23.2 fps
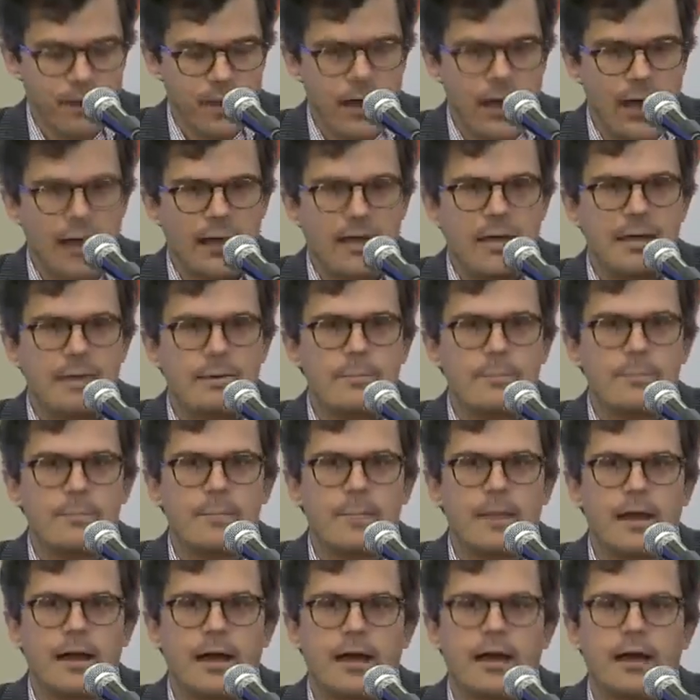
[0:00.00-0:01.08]
I am
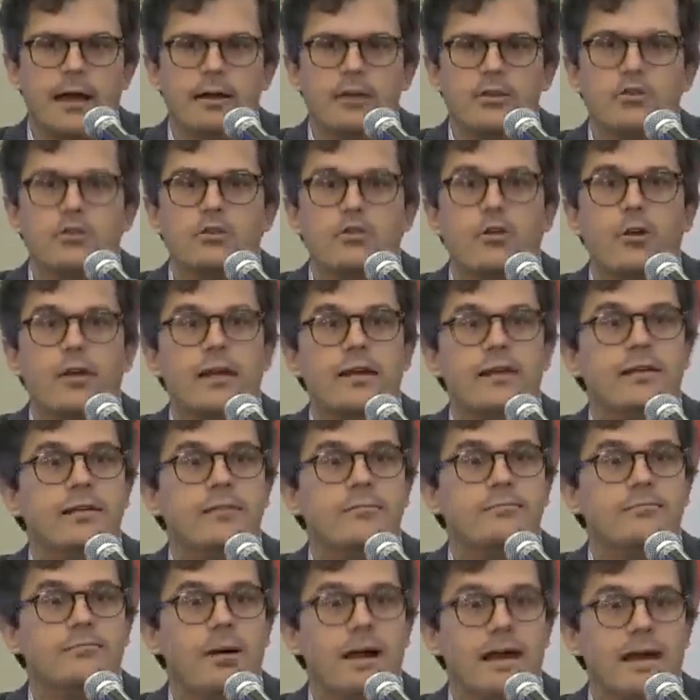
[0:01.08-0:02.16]

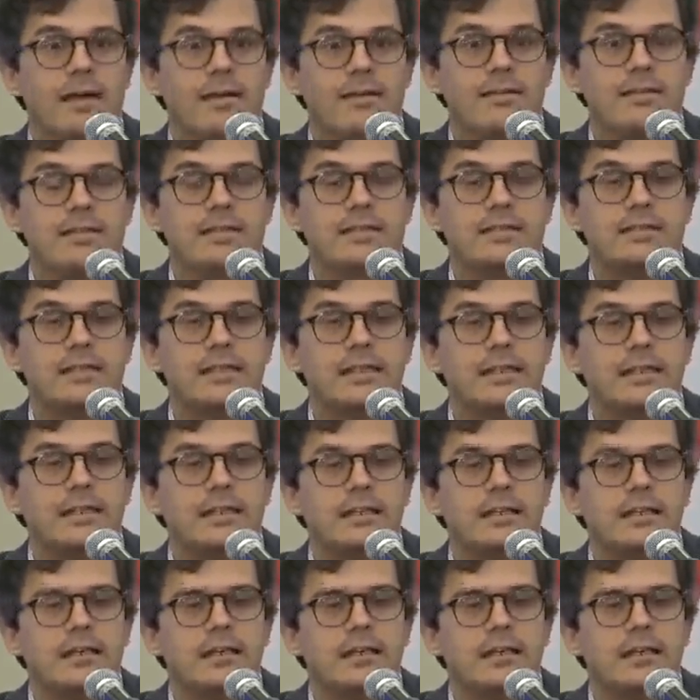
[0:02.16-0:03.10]
Ukrainian by ethnicity.